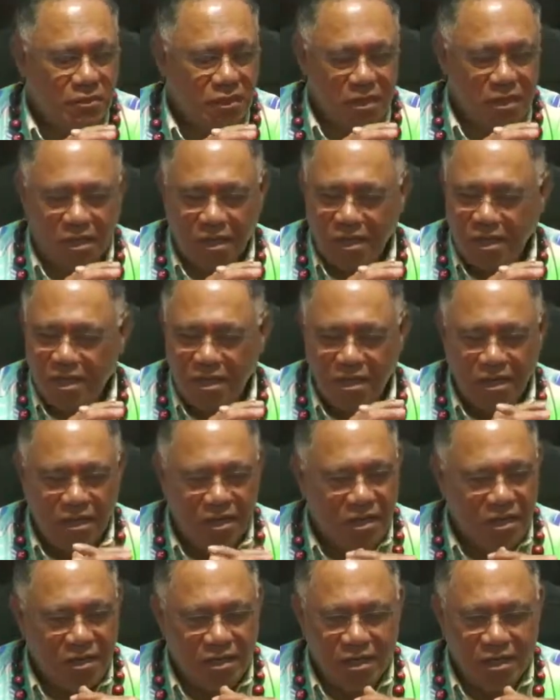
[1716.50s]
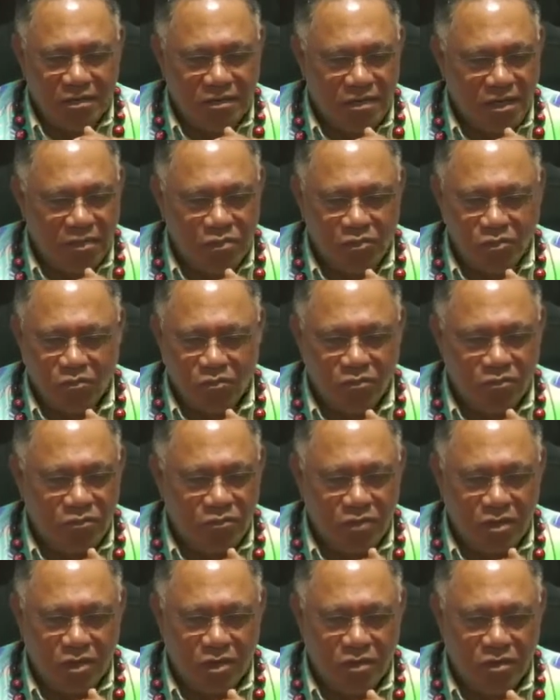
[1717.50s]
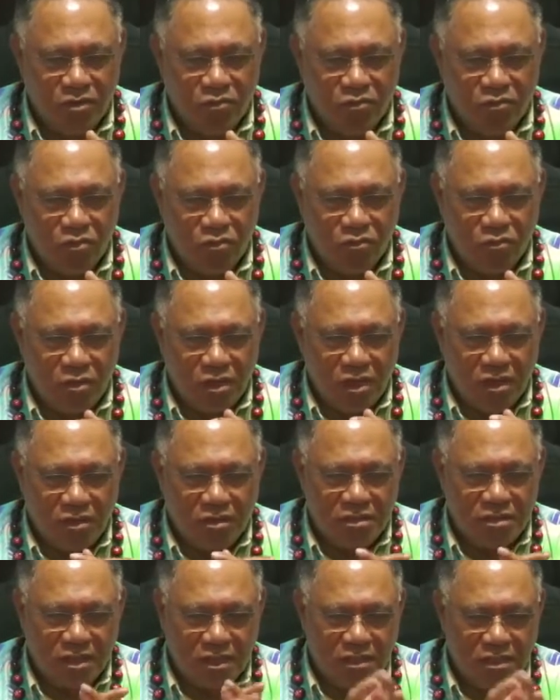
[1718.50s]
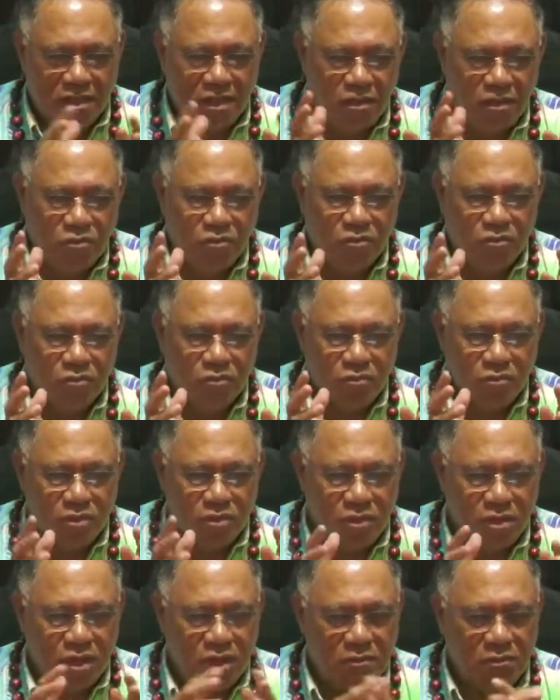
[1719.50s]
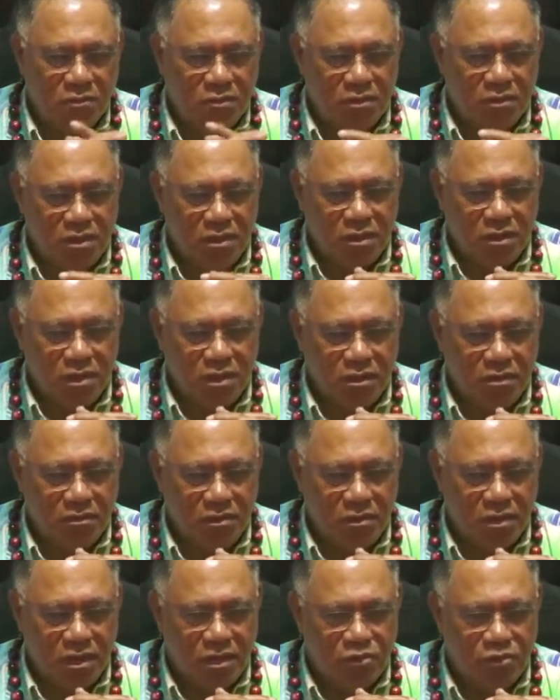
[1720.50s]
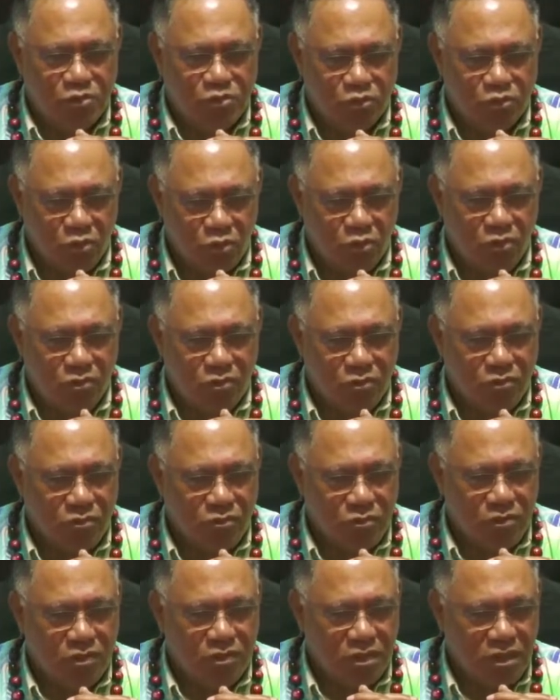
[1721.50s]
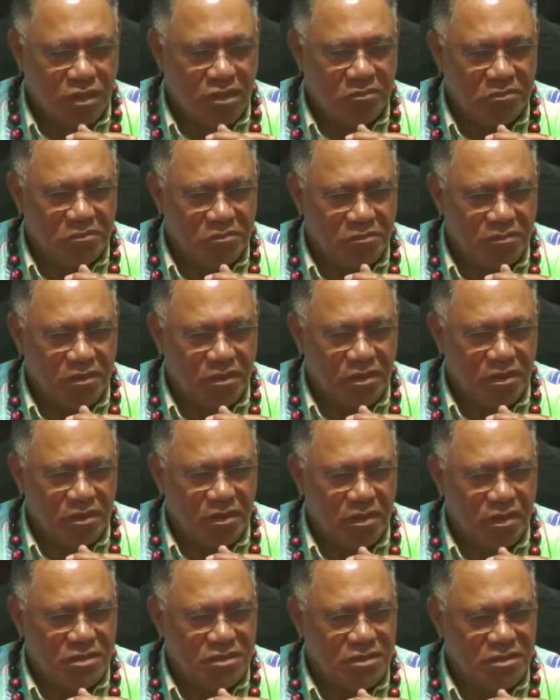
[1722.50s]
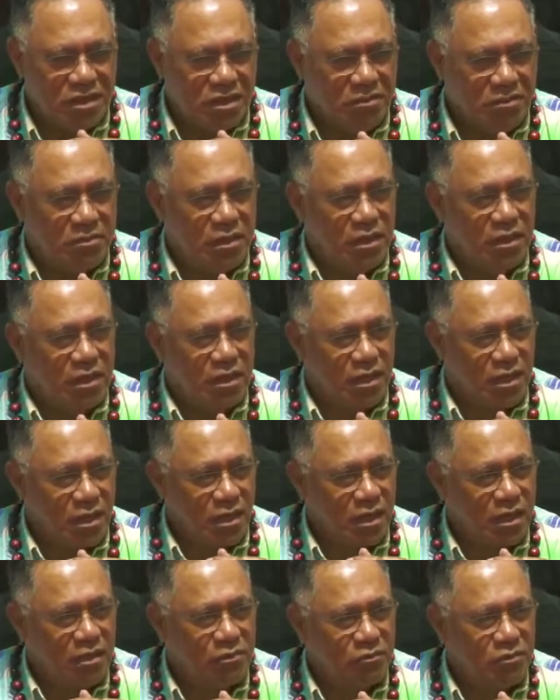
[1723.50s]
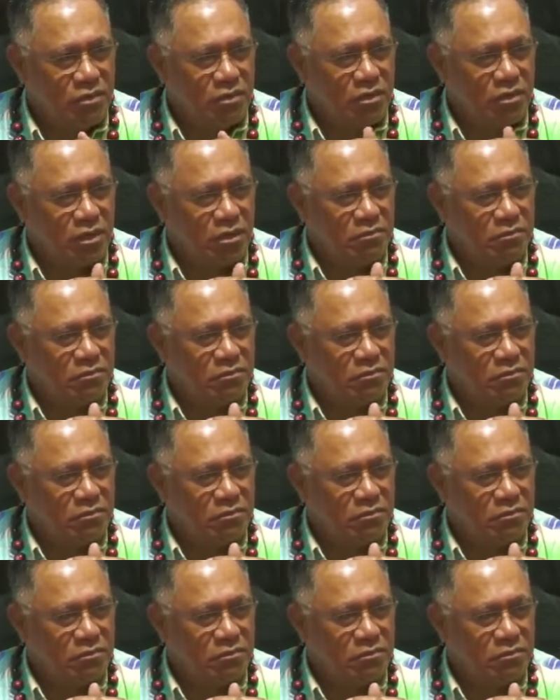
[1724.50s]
And I tell you, I sat down with them and I talk with them and I share my heart with them.